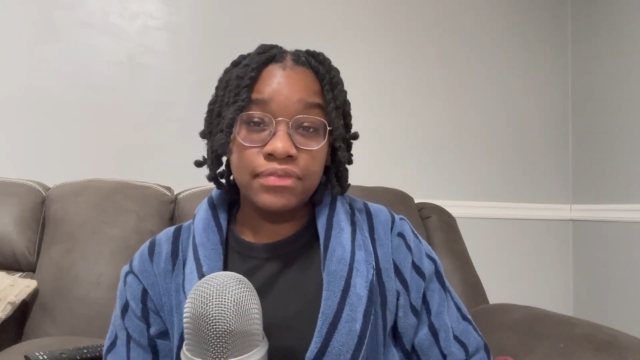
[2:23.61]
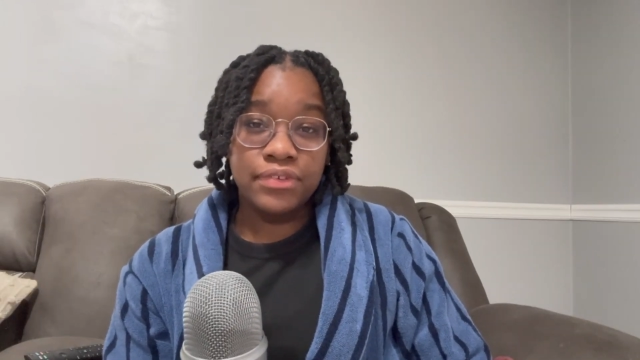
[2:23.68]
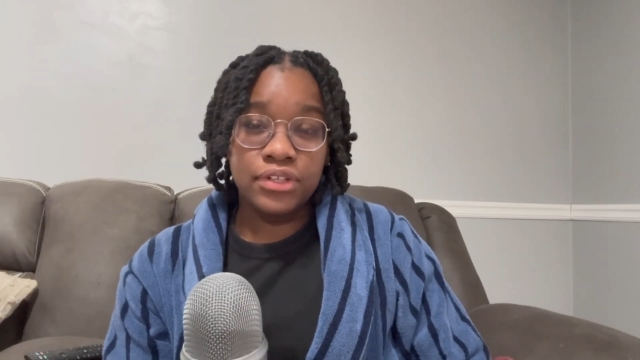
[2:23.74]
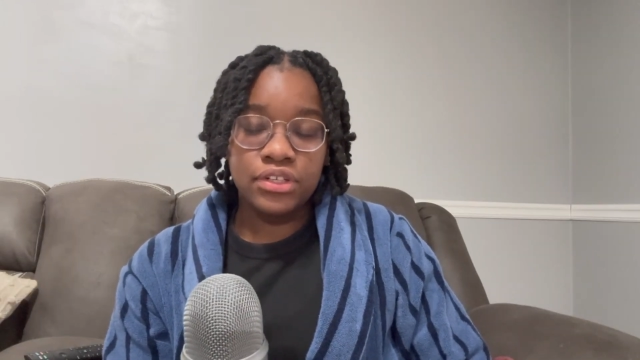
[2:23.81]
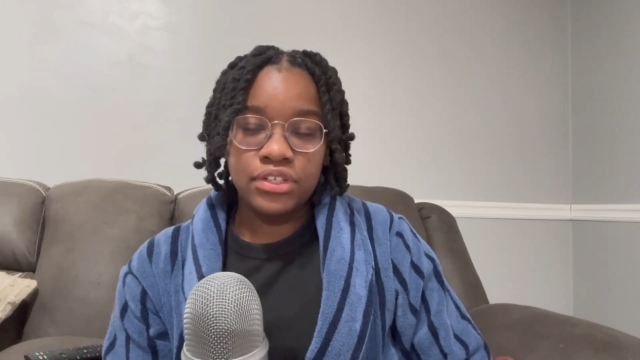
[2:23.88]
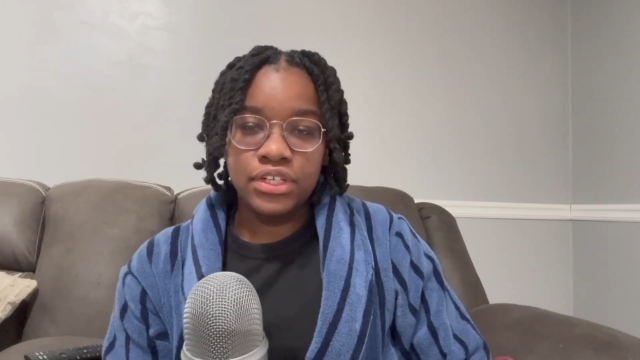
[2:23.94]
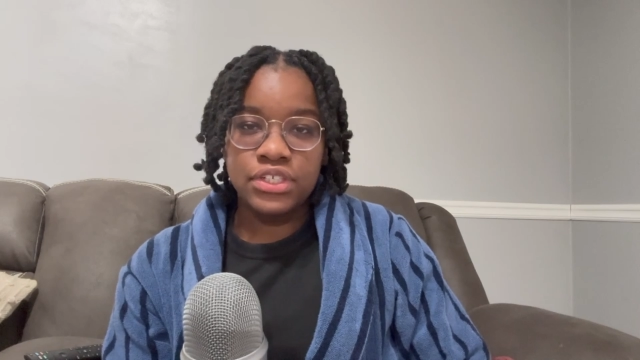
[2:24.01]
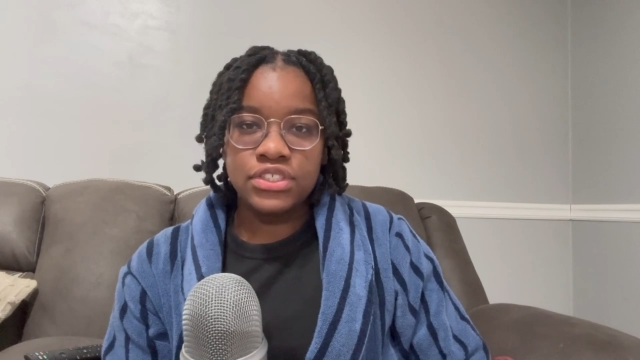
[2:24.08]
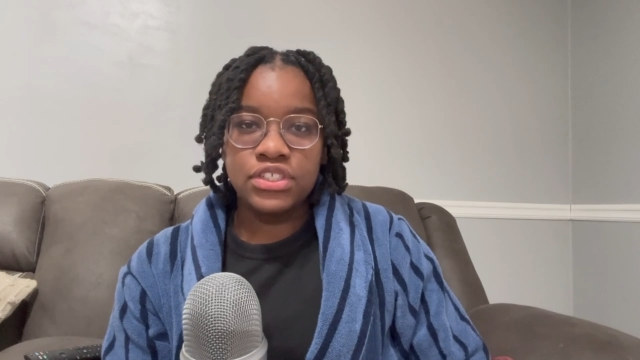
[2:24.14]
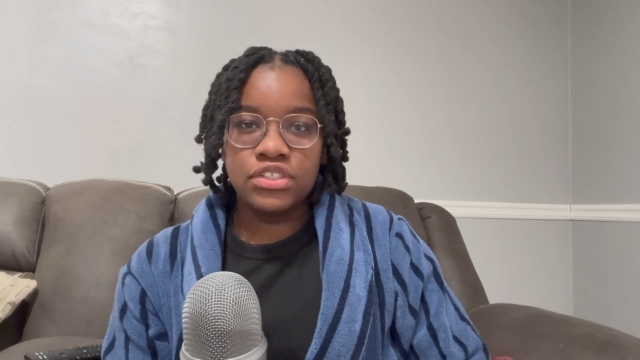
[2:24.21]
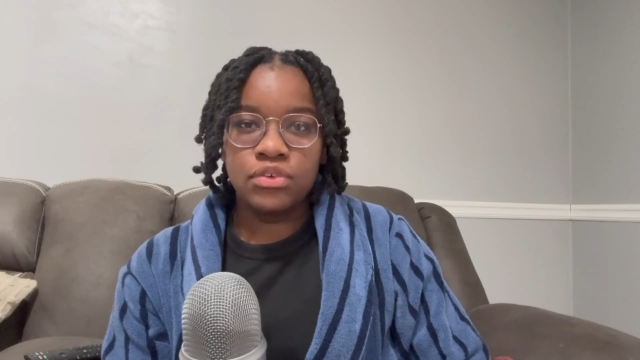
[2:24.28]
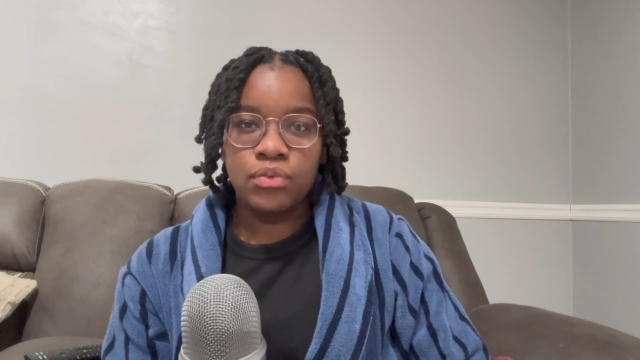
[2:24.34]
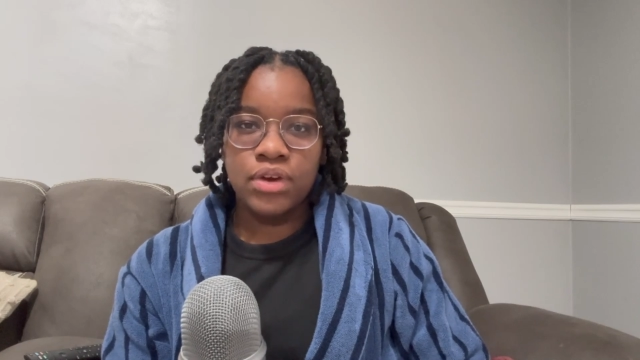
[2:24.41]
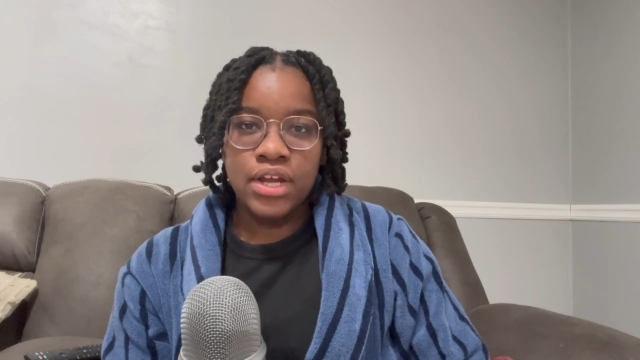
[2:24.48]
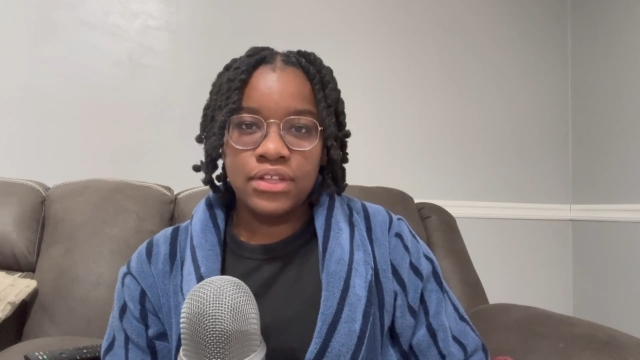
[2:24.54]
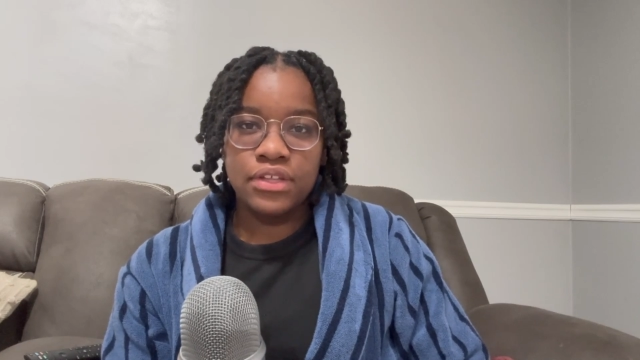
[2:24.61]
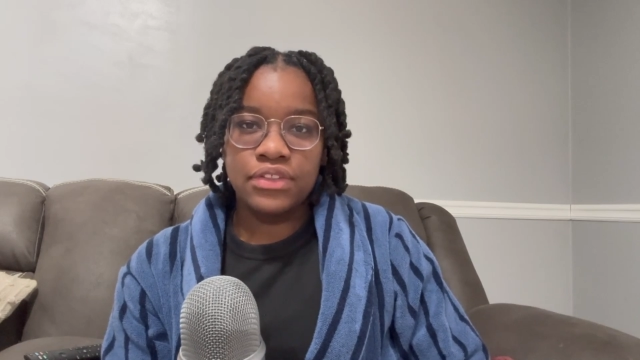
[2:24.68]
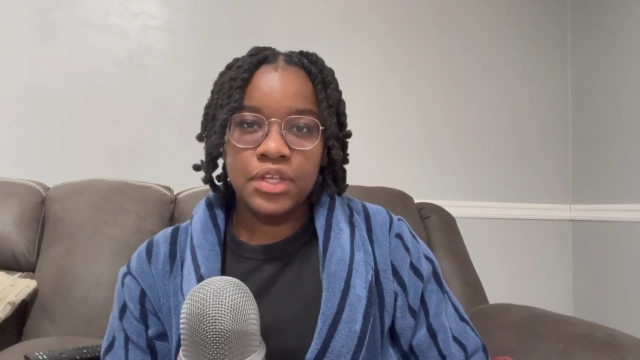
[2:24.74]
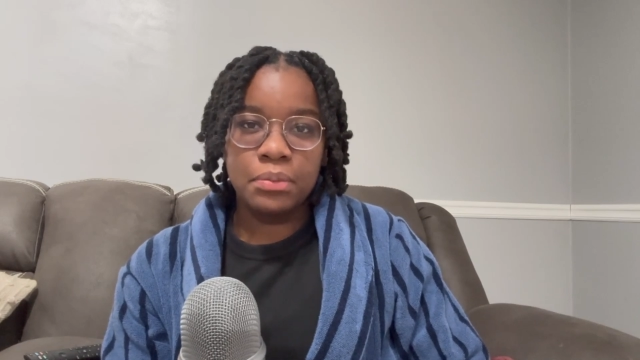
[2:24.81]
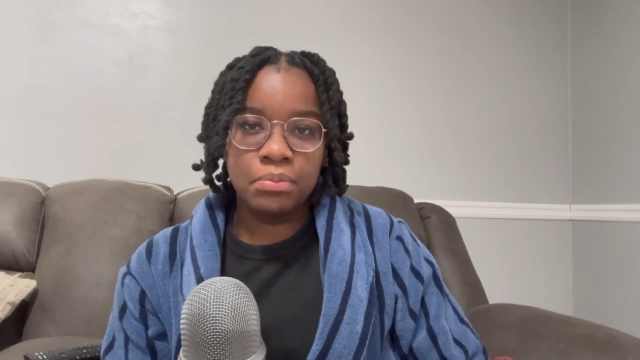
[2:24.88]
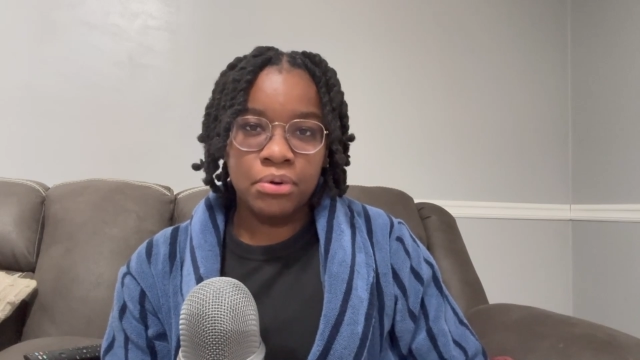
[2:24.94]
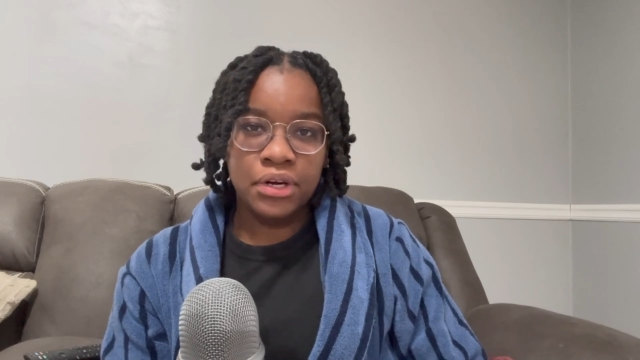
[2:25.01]
villainous in the way that
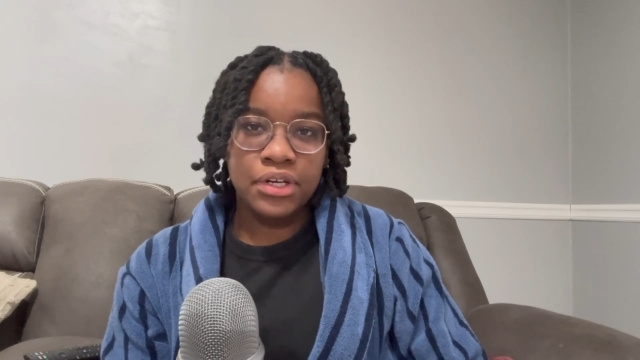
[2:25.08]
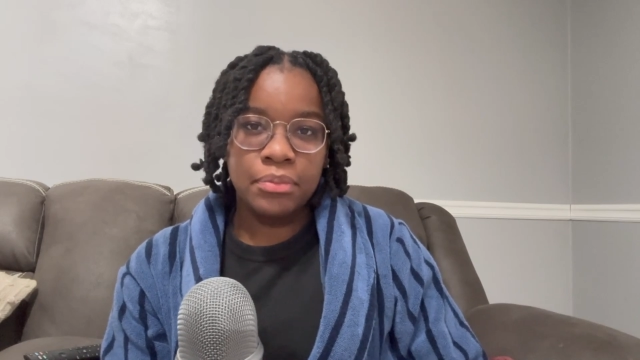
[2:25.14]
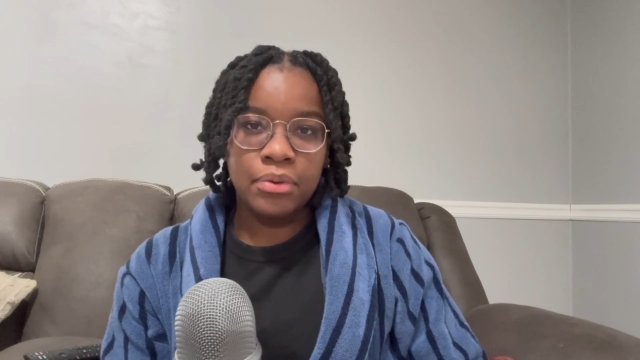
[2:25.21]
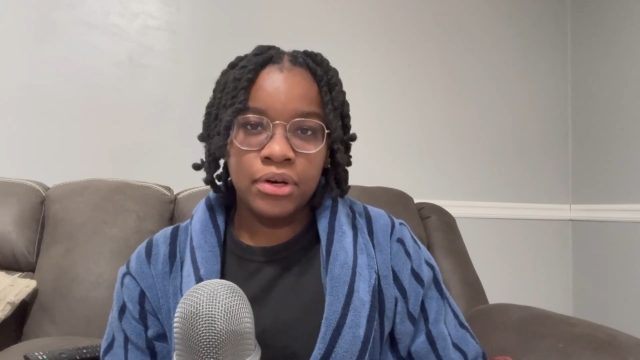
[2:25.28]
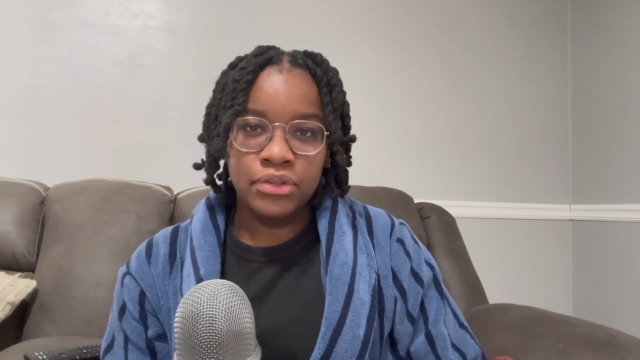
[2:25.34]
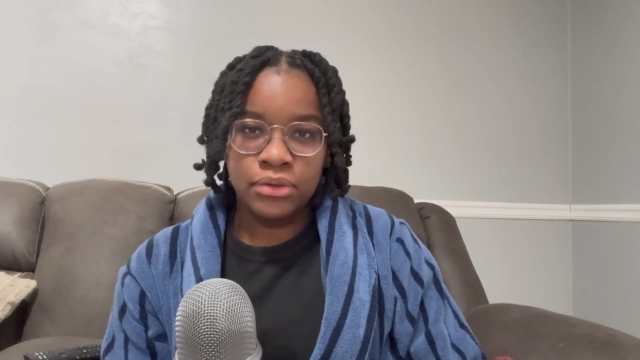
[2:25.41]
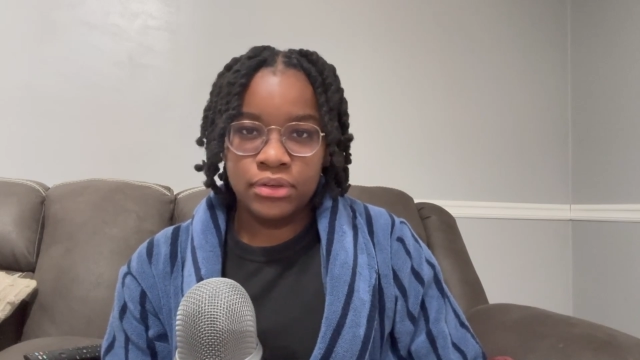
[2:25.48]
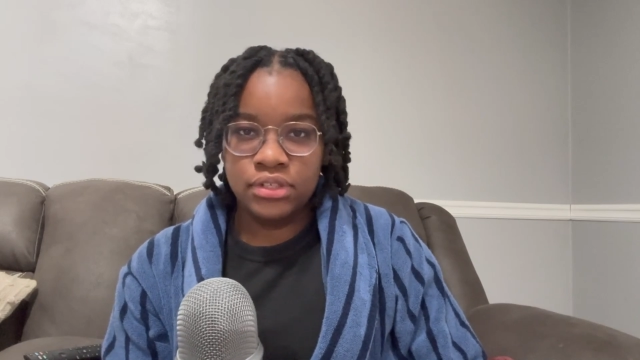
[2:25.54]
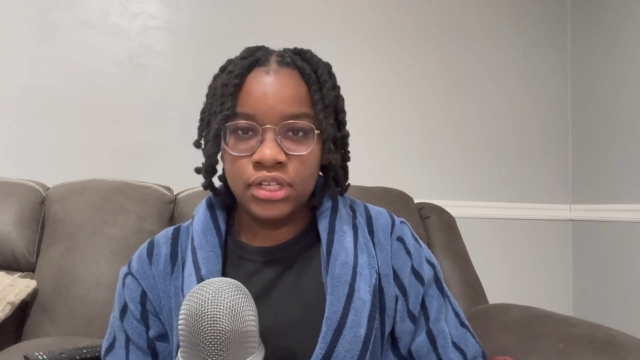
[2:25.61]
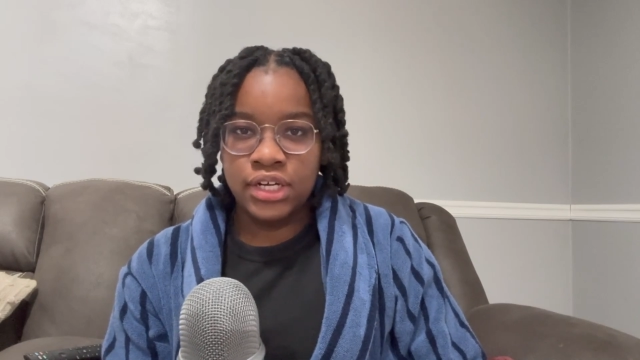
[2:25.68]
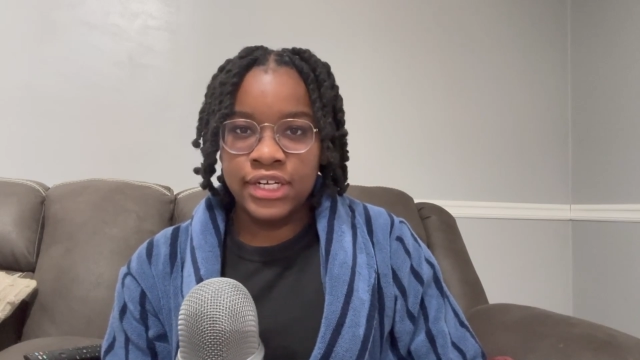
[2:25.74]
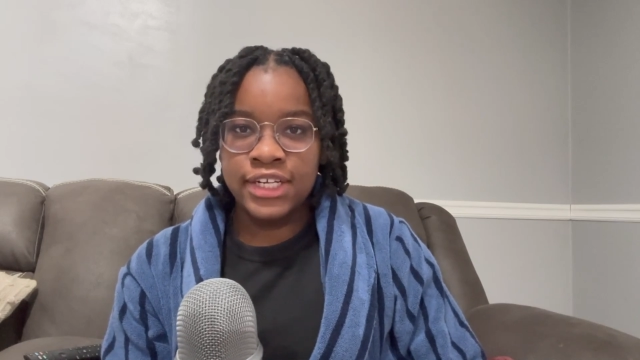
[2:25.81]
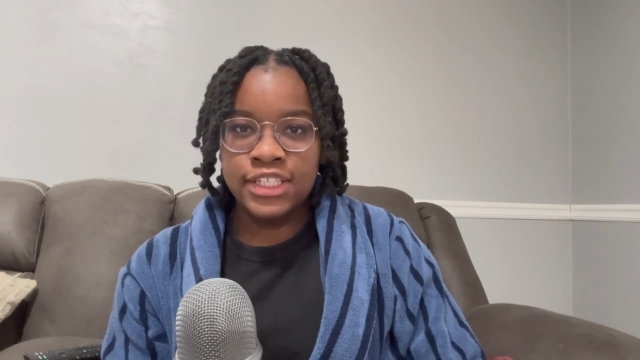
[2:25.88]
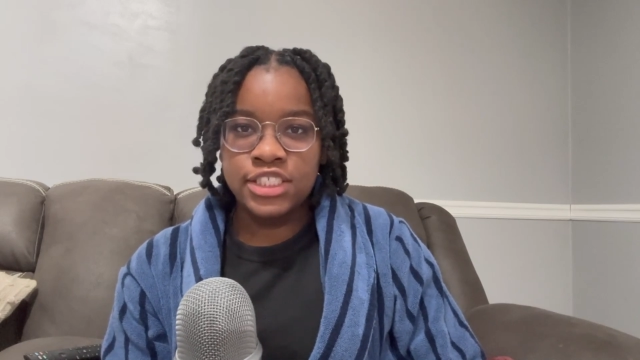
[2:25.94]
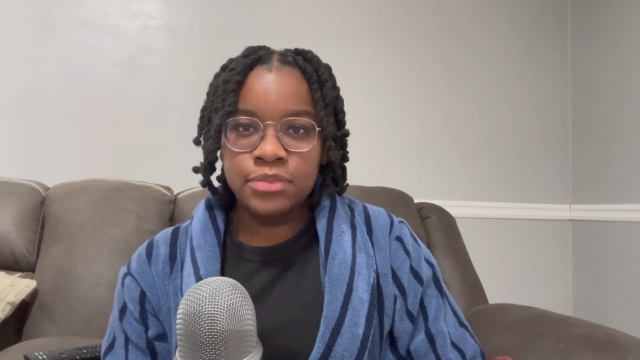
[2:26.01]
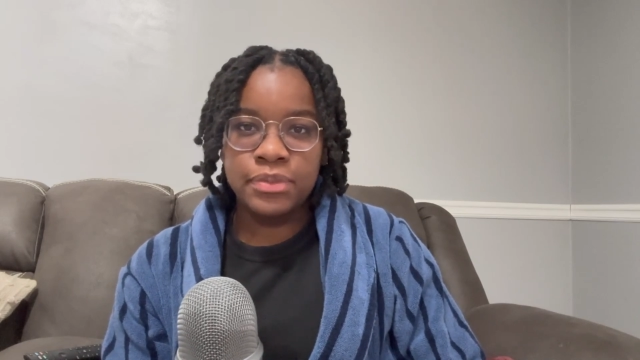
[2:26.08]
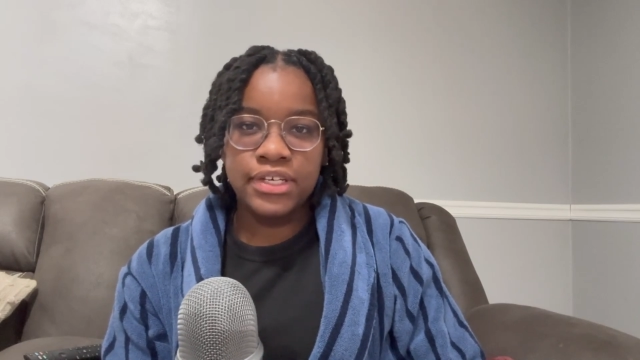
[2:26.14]
they prey upon their clients